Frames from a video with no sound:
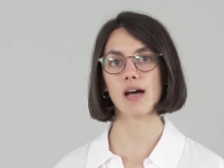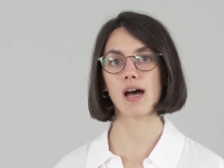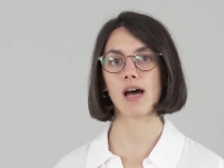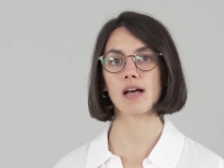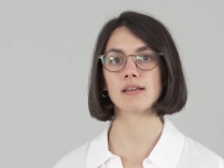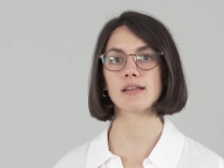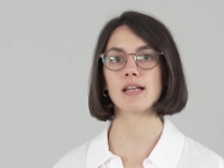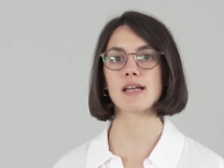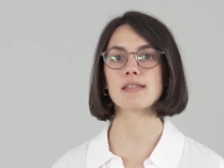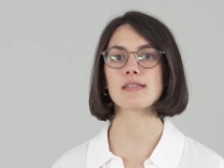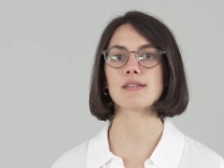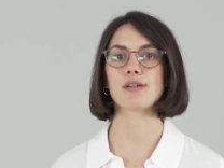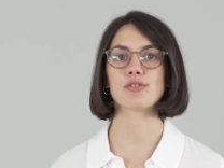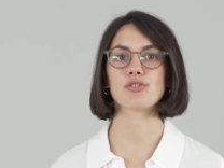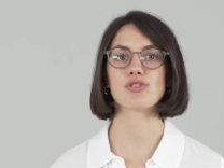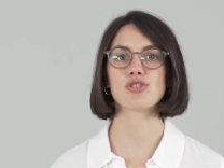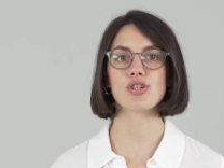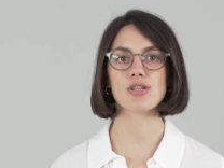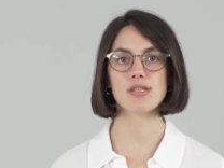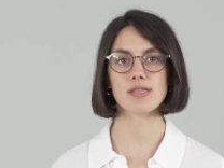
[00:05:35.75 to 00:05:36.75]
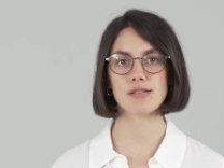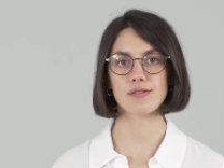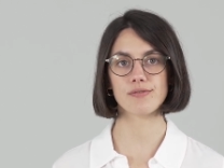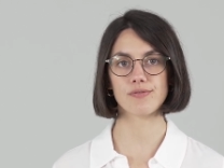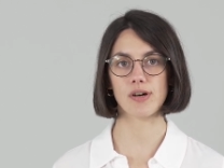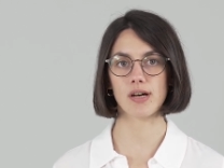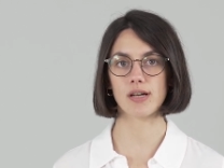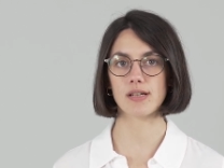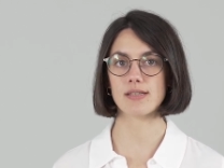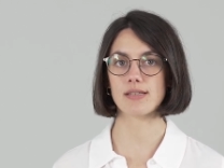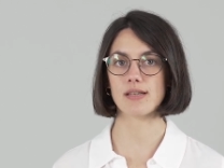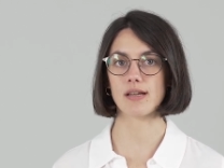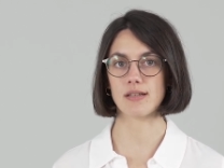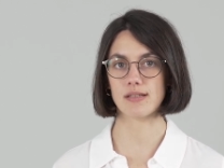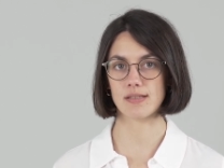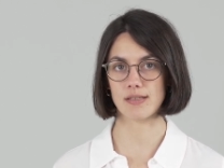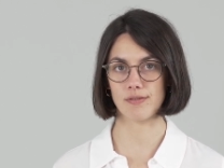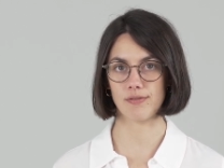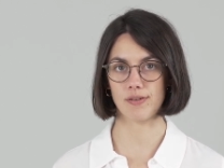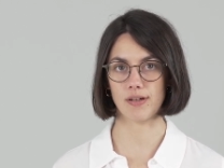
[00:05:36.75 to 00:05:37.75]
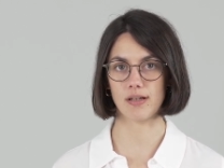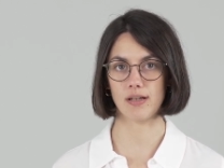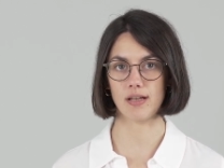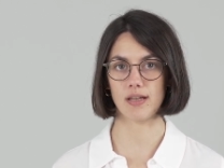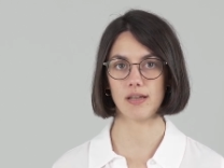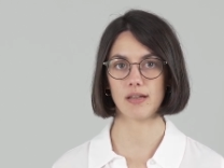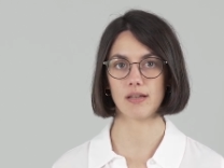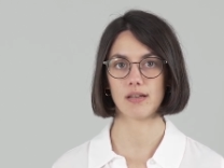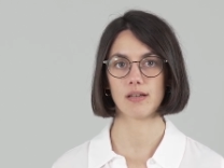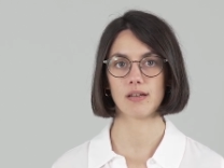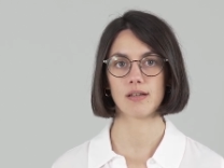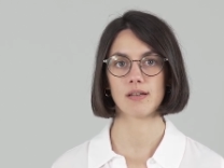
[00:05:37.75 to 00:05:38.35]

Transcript: unless they are justified scientifically.